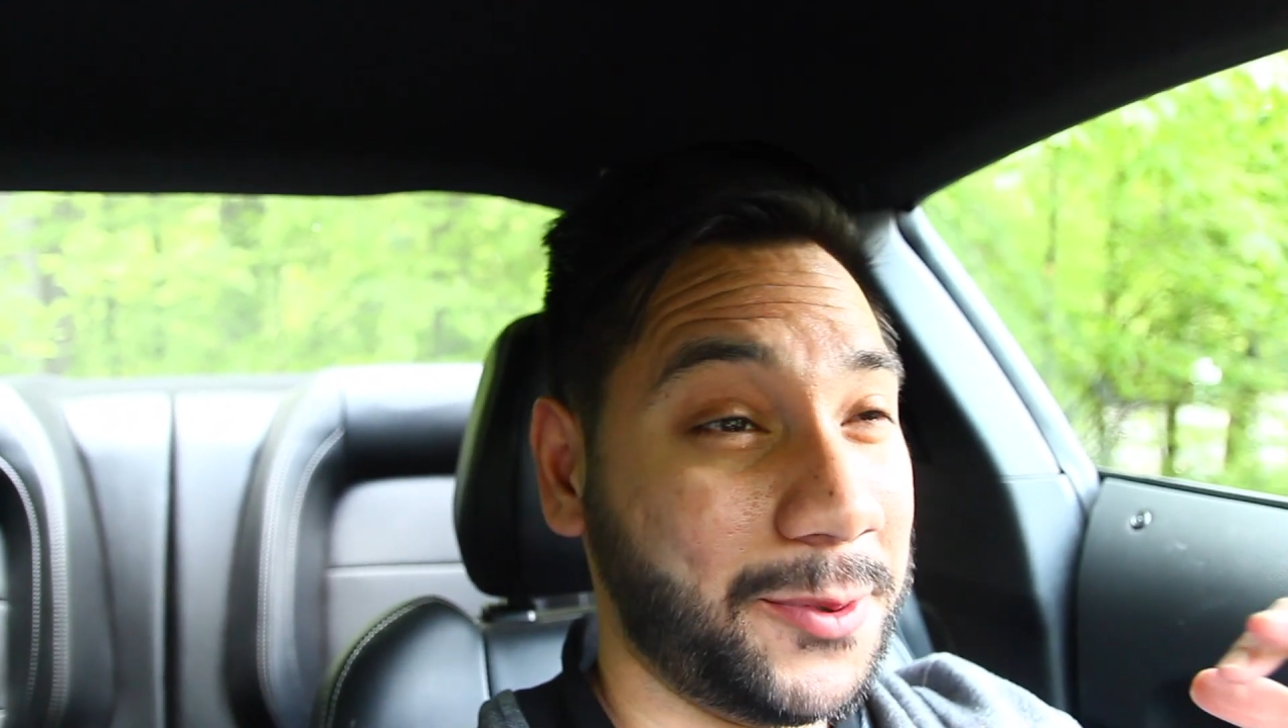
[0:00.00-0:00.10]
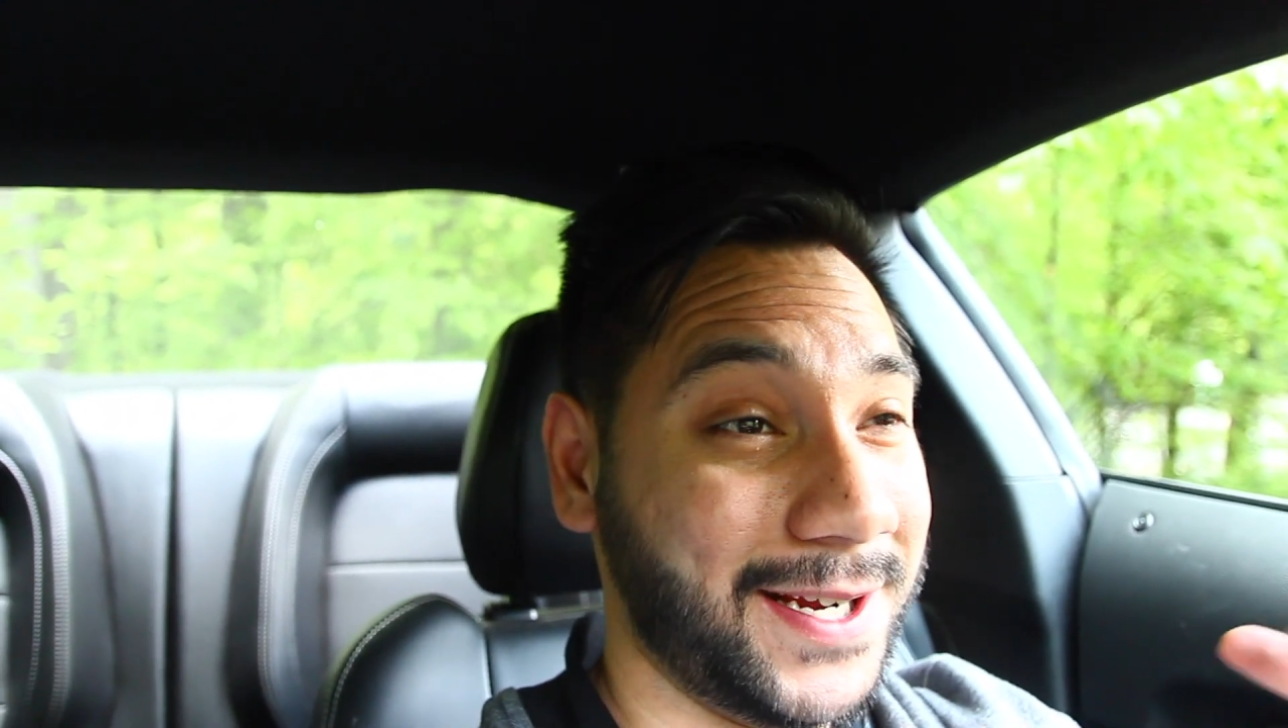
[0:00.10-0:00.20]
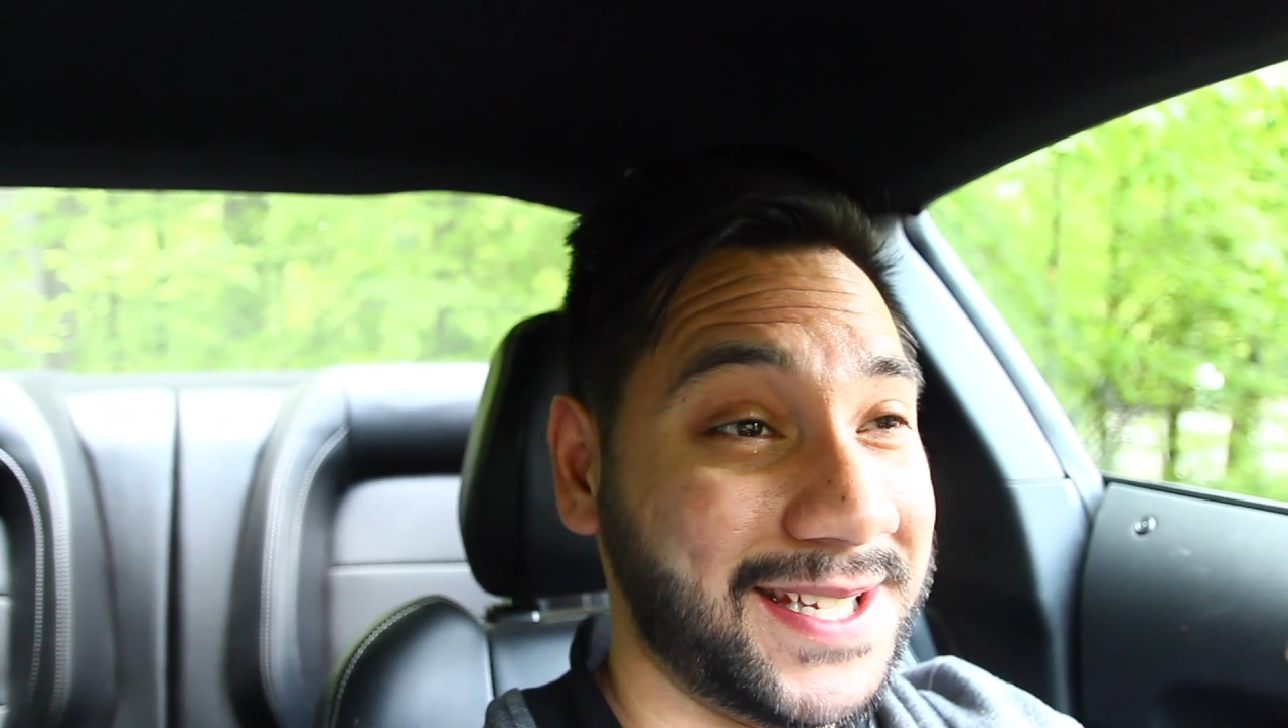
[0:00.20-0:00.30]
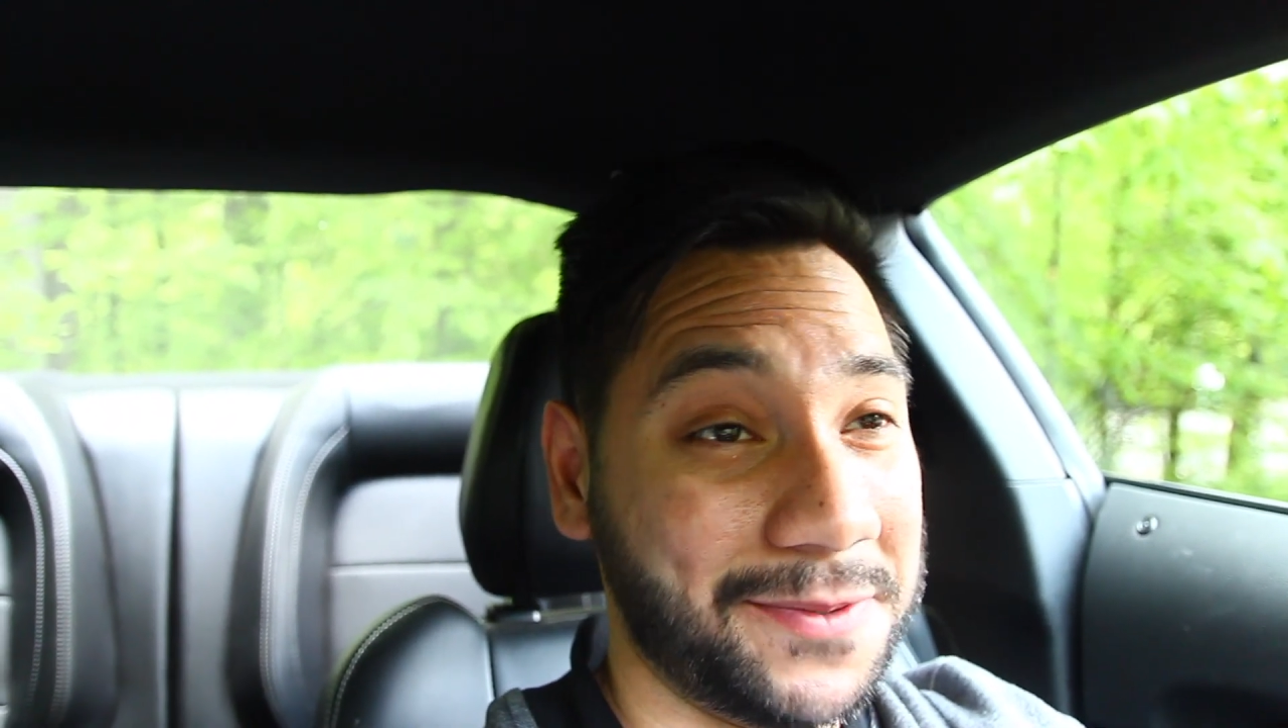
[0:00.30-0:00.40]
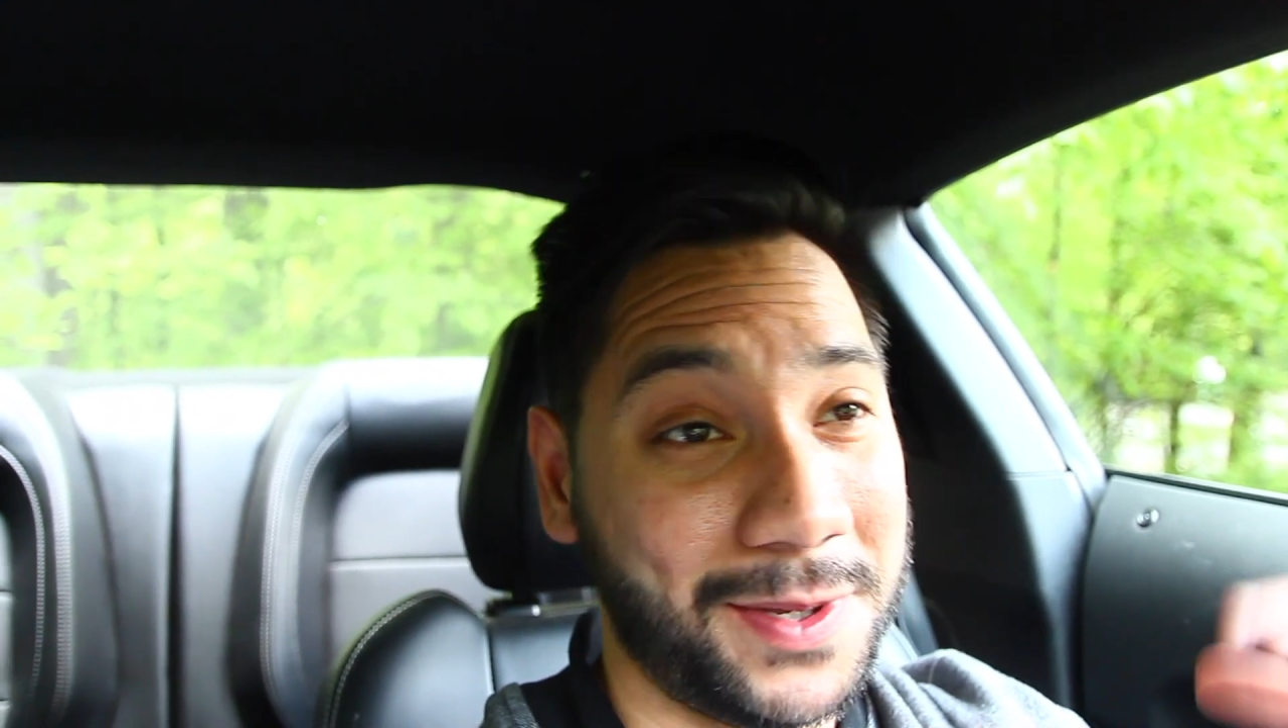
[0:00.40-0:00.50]

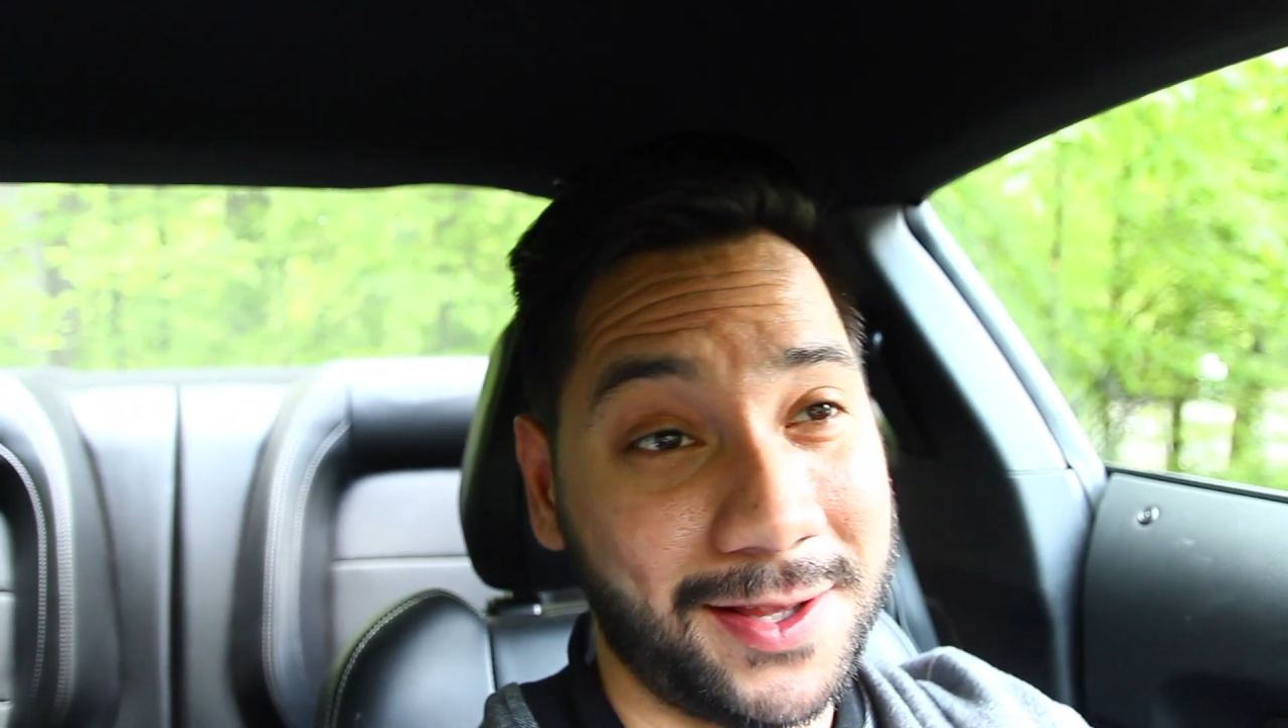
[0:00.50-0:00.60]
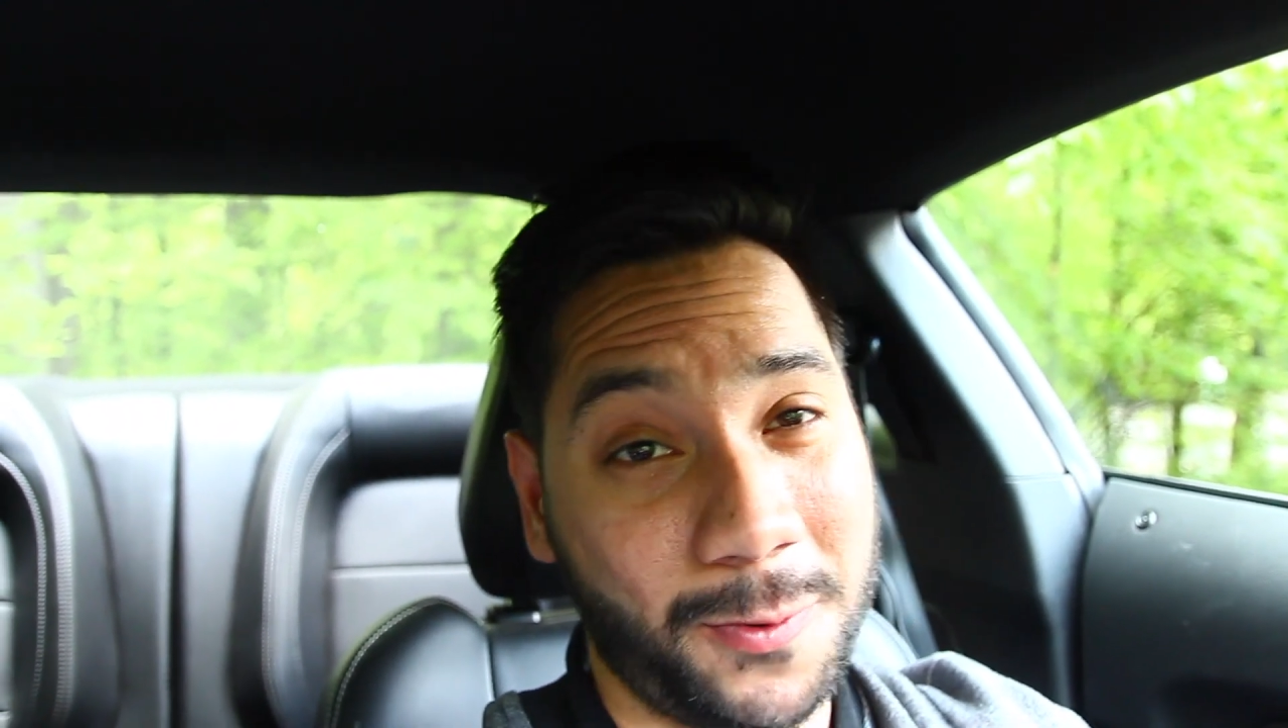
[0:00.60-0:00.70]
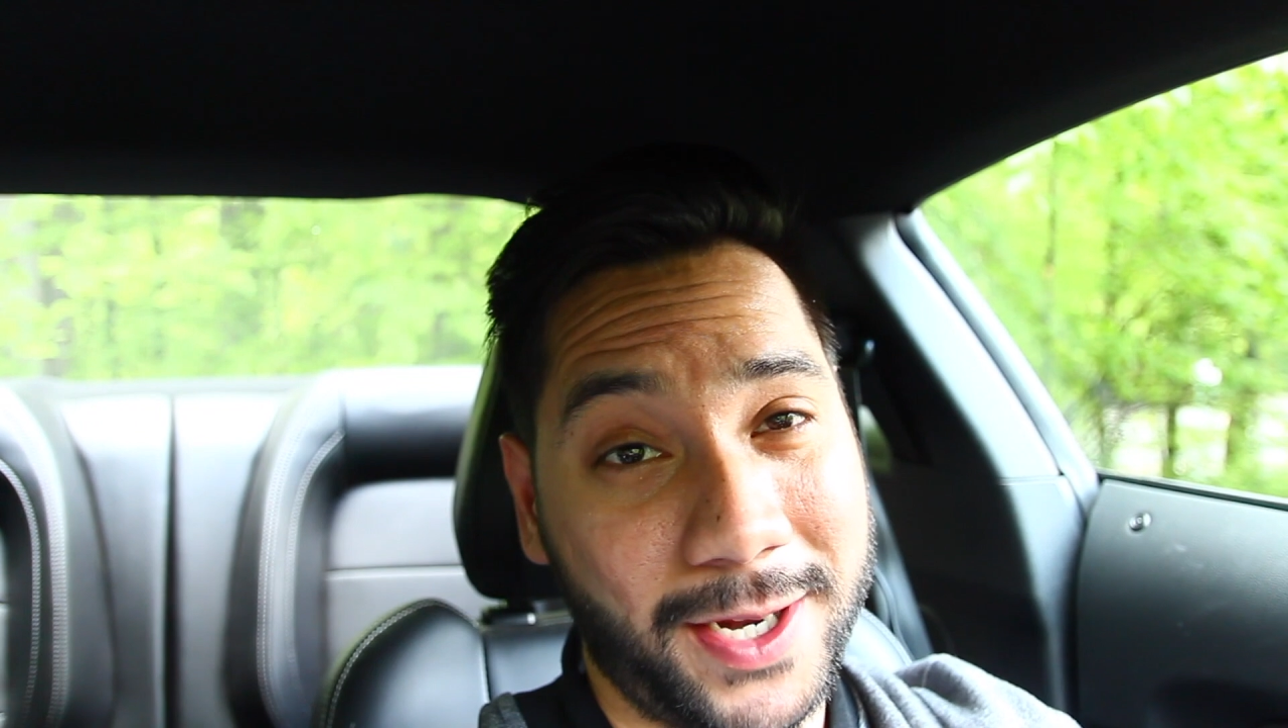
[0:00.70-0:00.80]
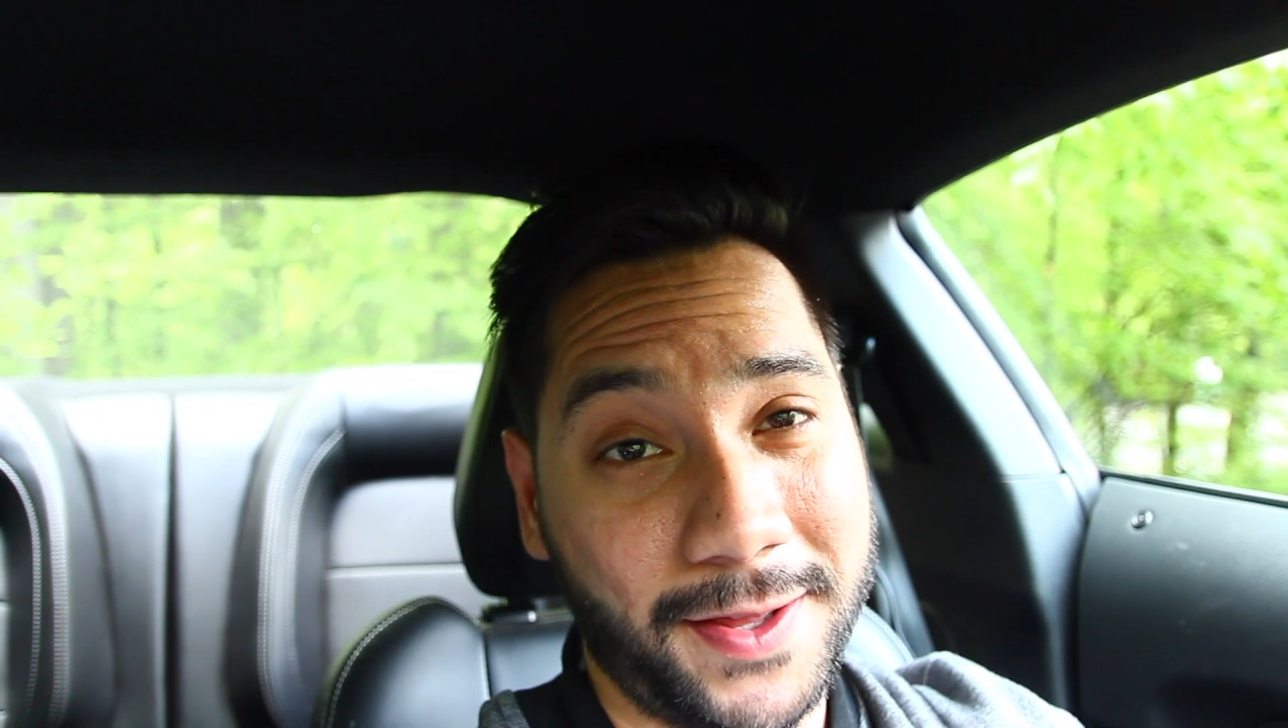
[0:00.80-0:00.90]
prices being the way